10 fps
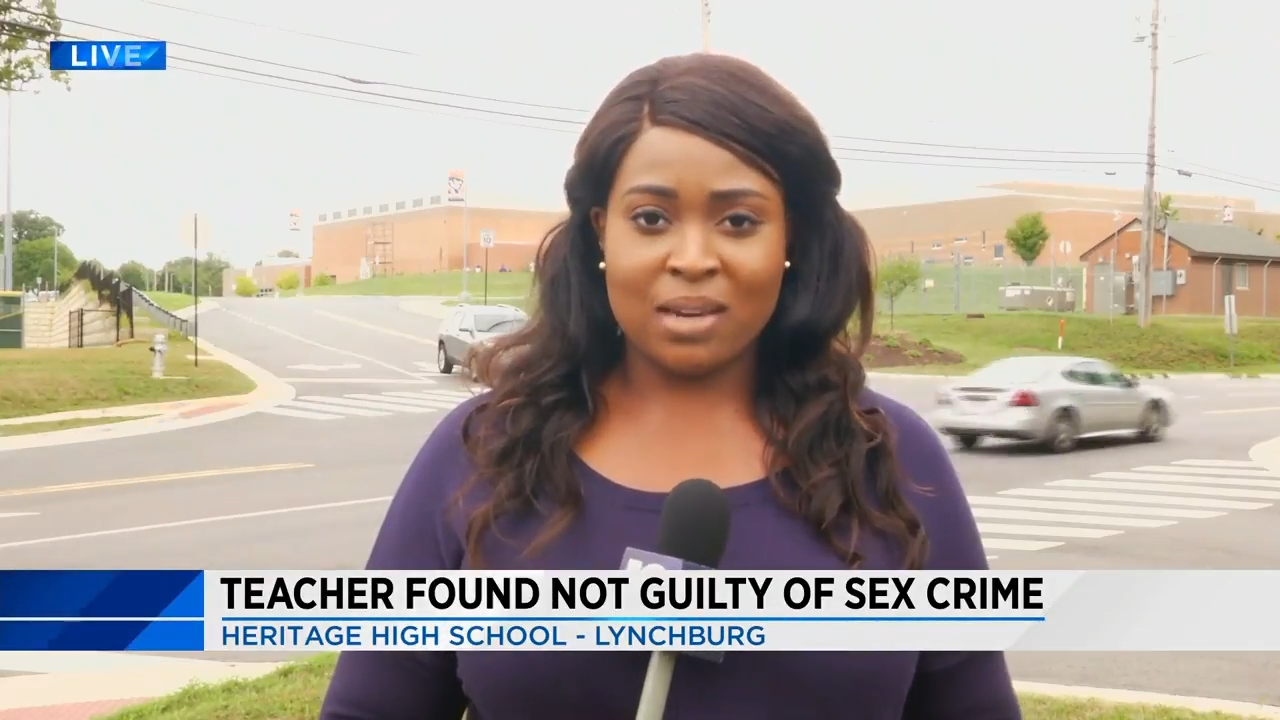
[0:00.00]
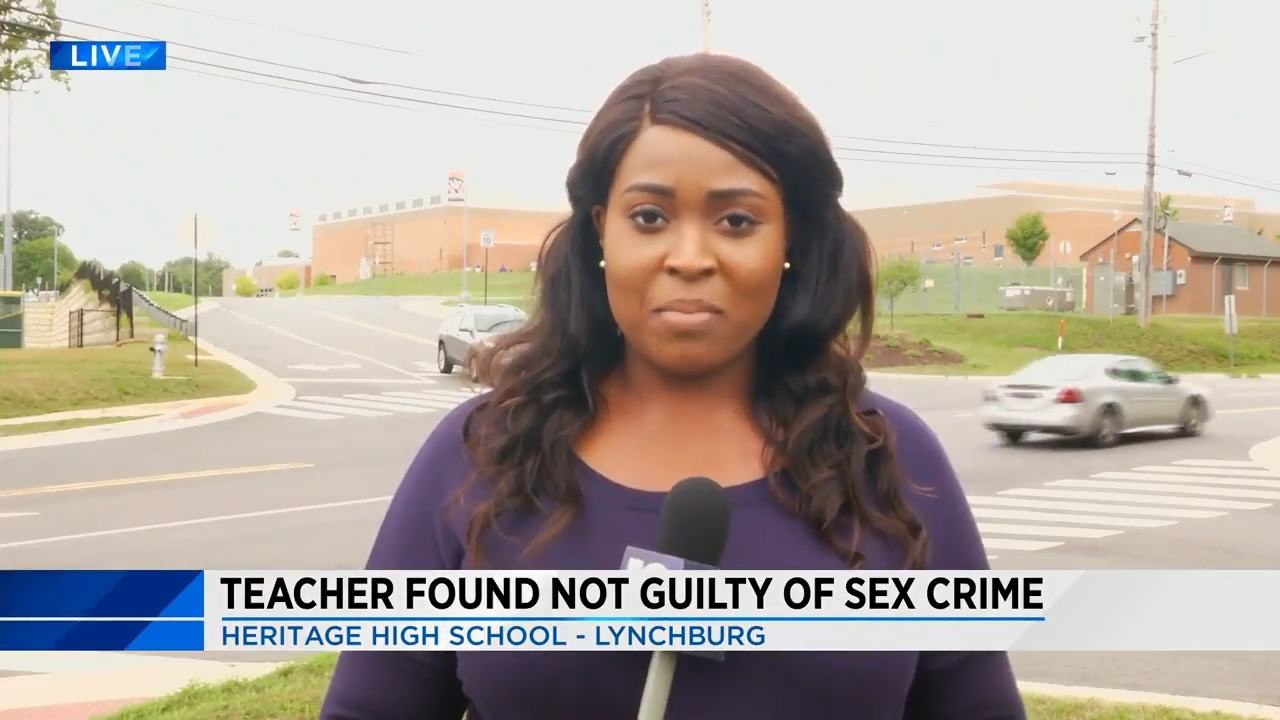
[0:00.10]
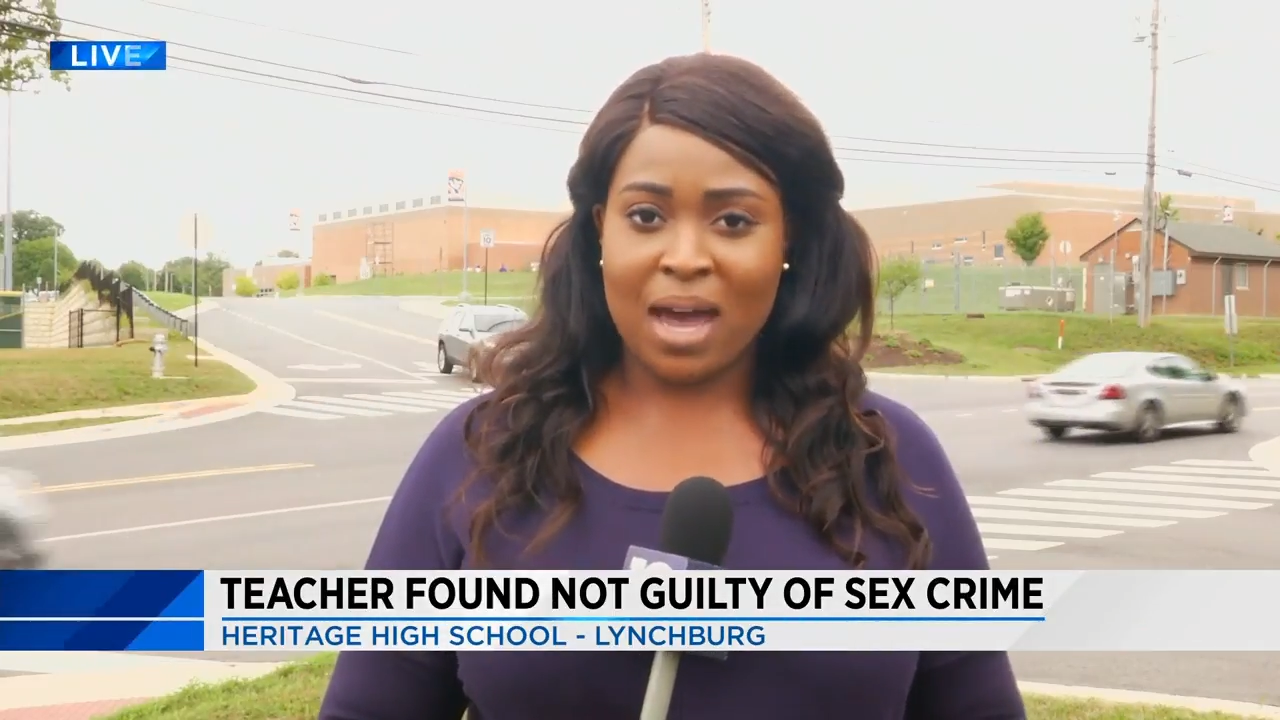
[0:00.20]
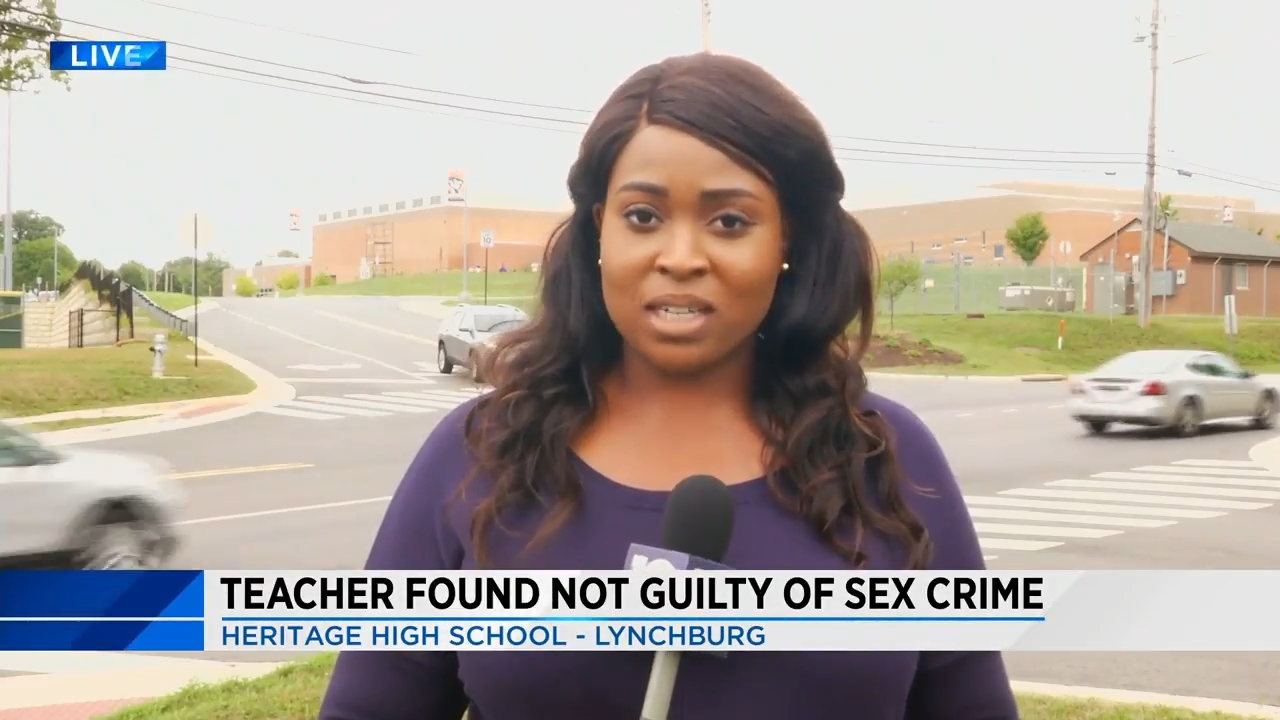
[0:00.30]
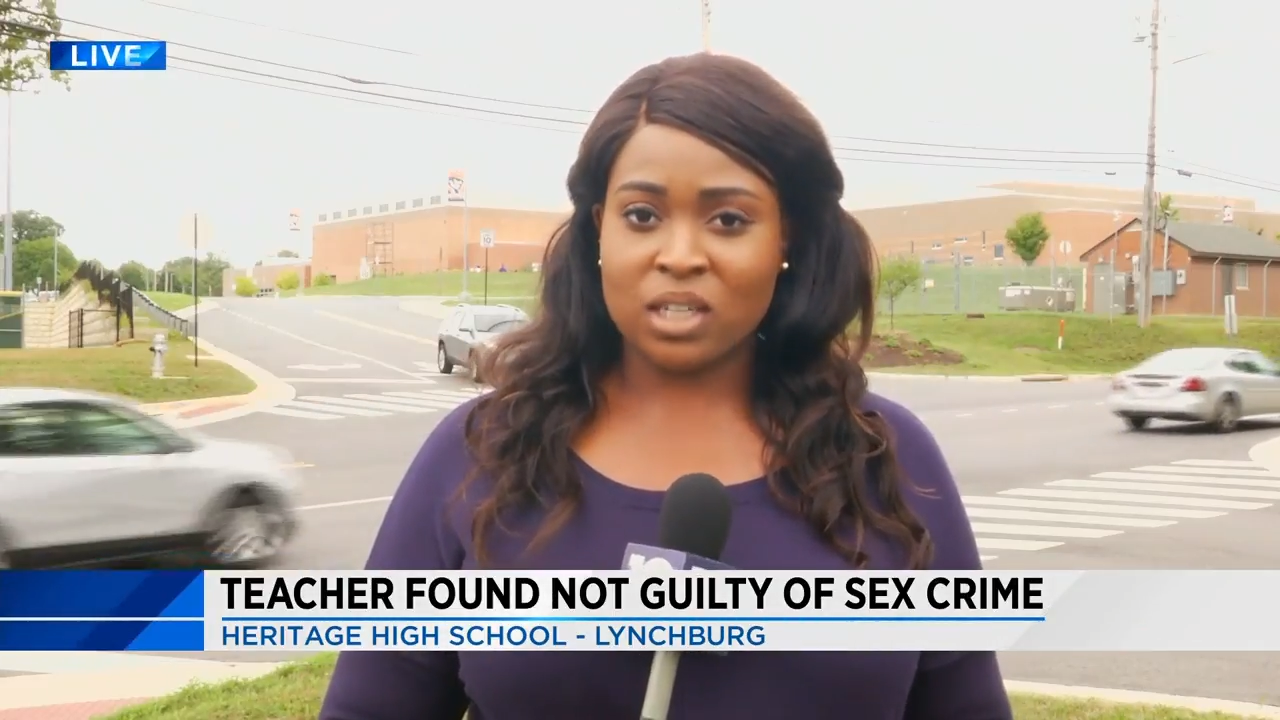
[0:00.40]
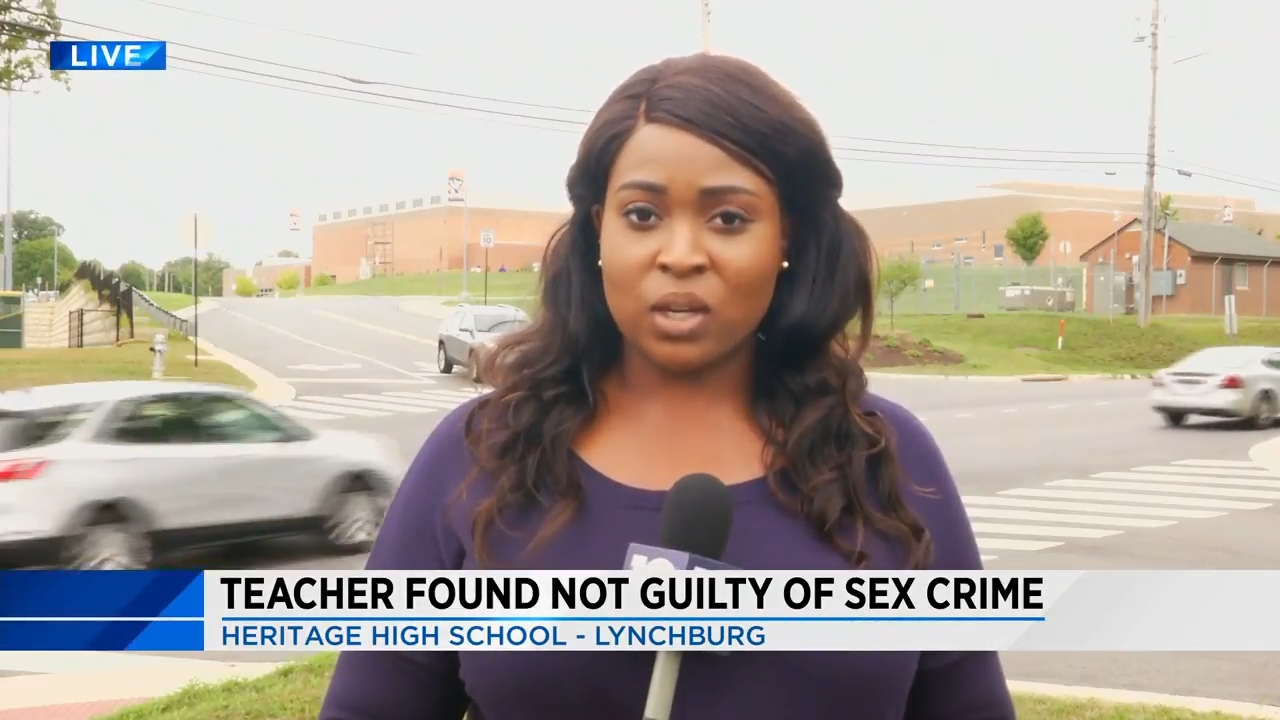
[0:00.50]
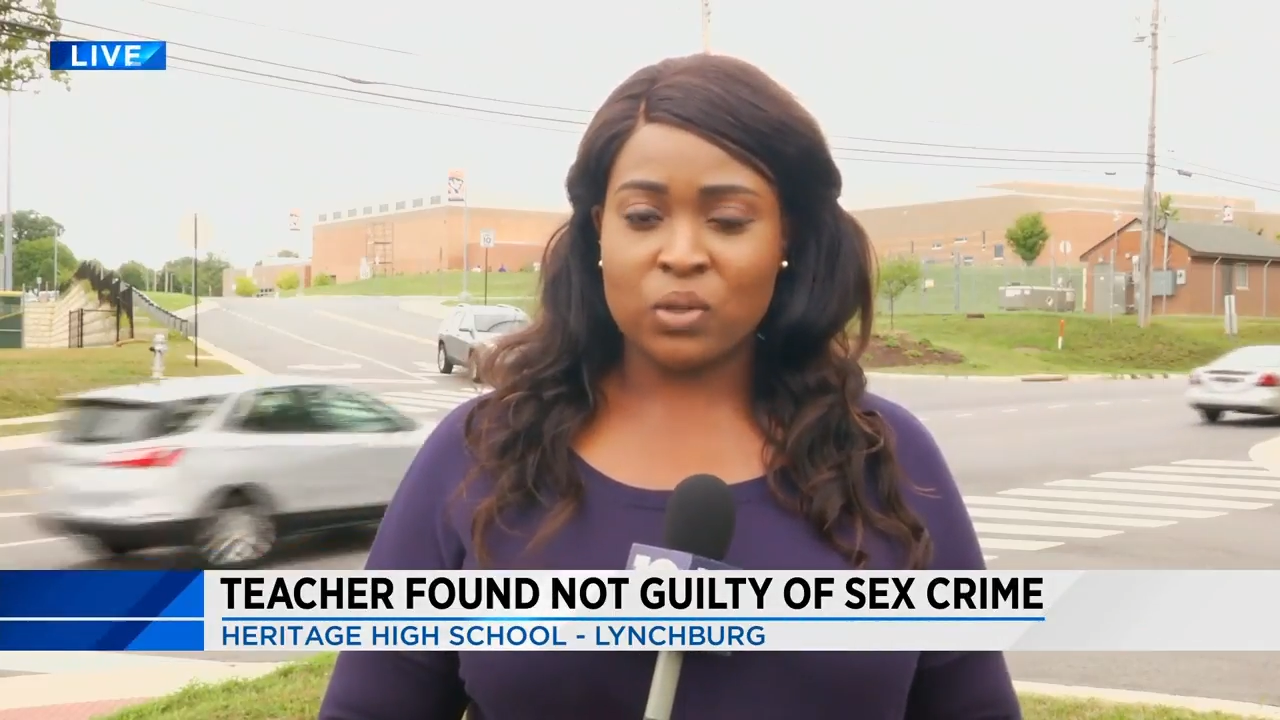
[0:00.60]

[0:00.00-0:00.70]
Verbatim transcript: I'm Magdalena